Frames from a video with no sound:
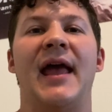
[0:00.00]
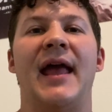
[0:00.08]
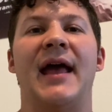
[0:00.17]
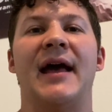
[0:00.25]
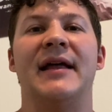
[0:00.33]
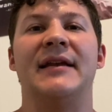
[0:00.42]

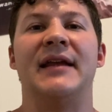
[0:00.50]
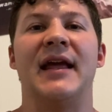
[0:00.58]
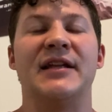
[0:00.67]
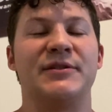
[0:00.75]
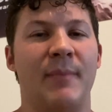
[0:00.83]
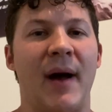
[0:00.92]
And
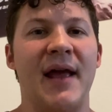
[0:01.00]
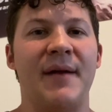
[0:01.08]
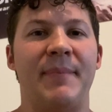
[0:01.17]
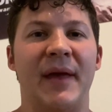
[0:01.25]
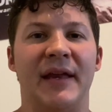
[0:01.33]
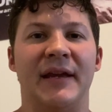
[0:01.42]
it's my
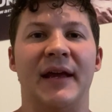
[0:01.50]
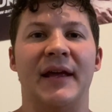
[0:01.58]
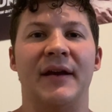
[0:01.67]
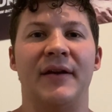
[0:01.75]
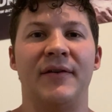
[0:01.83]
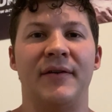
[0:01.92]

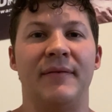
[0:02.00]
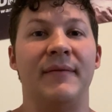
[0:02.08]
opinion,